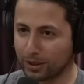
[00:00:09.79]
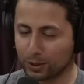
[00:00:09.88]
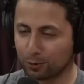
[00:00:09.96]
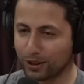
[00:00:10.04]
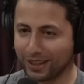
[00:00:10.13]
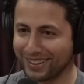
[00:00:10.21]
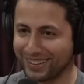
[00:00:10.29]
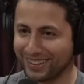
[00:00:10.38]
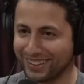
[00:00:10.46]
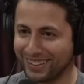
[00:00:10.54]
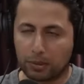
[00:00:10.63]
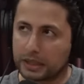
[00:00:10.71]
in the biggest
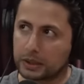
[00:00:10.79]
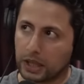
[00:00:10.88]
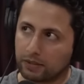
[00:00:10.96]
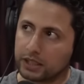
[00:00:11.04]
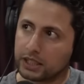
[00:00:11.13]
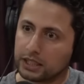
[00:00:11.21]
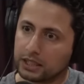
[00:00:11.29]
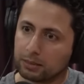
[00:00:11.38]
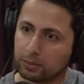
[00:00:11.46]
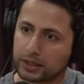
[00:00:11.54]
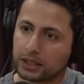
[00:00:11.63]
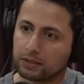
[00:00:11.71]
way. I'm like
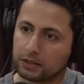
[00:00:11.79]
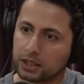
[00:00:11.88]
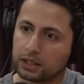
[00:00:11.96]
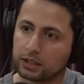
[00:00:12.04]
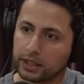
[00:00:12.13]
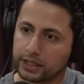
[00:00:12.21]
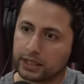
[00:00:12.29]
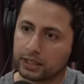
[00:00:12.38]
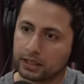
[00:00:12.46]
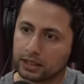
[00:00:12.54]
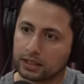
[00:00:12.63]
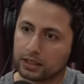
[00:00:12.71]
17. I'm like 17 or
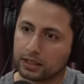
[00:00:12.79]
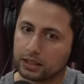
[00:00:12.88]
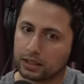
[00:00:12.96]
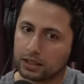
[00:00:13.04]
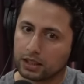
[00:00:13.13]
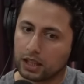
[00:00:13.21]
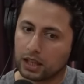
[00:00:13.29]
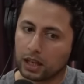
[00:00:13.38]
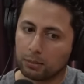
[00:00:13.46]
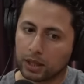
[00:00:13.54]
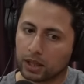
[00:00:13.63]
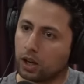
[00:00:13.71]
18.
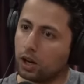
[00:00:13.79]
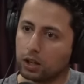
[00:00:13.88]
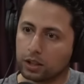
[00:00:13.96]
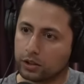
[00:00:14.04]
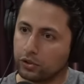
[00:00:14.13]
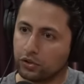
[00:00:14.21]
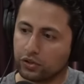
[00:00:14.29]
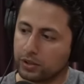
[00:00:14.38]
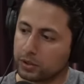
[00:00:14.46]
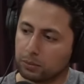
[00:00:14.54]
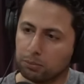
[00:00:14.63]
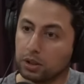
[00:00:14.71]
I'm at
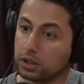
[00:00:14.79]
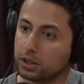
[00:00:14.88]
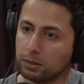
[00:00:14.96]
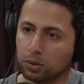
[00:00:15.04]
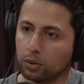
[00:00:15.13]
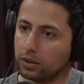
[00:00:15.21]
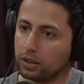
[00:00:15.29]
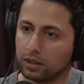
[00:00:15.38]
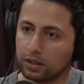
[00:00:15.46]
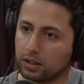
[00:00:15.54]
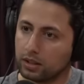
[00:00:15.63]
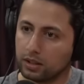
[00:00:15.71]
college. There's a bulletin
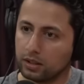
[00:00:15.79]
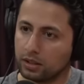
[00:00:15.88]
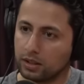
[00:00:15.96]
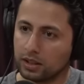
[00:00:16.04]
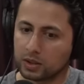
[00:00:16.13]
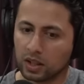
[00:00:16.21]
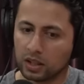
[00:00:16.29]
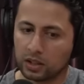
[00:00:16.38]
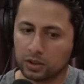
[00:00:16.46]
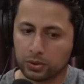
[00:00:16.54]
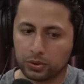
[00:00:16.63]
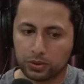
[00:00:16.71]
board, and it
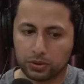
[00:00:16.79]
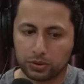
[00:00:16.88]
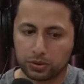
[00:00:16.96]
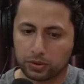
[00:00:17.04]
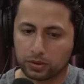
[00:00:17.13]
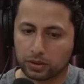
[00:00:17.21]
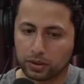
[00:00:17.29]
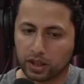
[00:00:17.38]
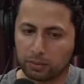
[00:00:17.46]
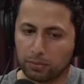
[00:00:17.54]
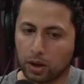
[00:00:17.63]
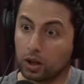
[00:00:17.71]
says
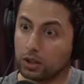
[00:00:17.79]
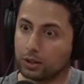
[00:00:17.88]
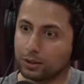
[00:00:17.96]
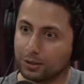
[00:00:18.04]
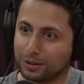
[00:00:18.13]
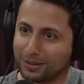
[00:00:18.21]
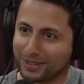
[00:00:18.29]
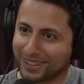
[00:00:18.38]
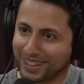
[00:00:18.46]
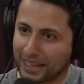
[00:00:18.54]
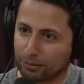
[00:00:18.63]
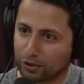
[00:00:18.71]
like Apollo
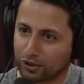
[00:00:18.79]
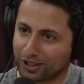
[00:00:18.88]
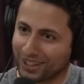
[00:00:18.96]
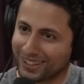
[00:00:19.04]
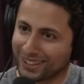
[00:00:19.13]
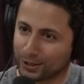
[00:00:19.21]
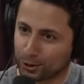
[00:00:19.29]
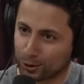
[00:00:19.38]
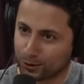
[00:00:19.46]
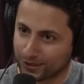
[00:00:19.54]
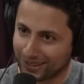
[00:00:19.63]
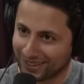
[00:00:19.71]
Amateur Night
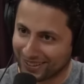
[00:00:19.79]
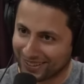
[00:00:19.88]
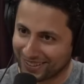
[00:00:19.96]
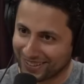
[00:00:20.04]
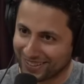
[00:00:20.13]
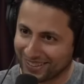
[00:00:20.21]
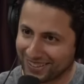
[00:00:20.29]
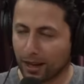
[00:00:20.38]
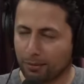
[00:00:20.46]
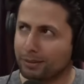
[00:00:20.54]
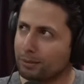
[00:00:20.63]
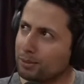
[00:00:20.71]
on Tour.
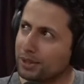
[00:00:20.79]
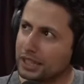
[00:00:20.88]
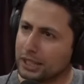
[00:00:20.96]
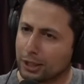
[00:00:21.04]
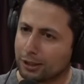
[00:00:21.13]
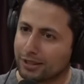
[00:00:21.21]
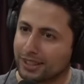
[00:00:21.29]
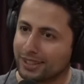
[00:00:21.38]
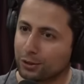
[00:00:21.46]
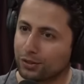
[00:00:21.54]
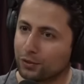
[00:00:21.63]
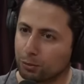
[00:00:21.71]
I'm maybe a year
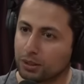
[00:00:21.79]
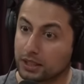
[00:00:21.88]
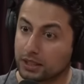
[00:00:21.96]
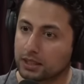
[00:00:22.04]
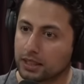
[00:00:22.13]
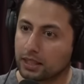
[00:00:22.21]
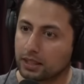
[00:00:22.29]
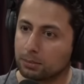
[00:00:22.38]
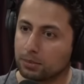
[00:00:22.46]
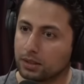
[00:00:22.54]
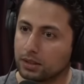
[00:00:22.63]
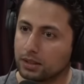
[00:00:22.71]
in or a few months into stand
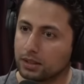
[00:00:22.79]
up,